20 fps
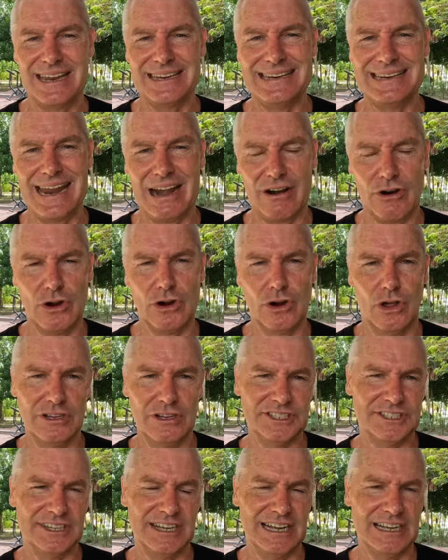narrow
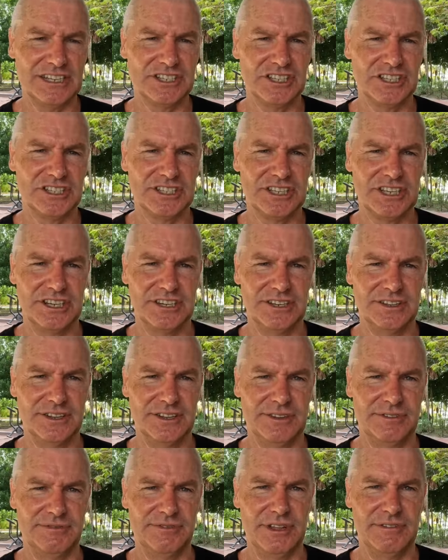loss to Argentina at
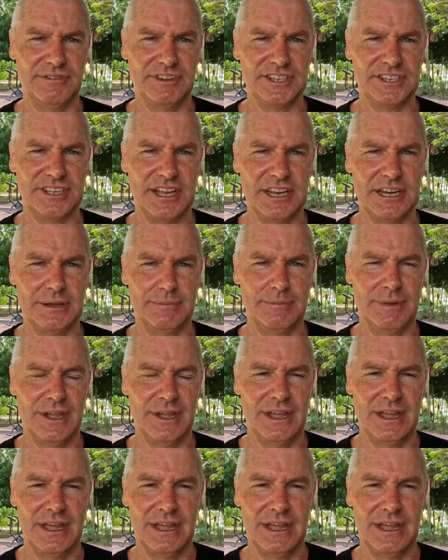the Aviva Stadium.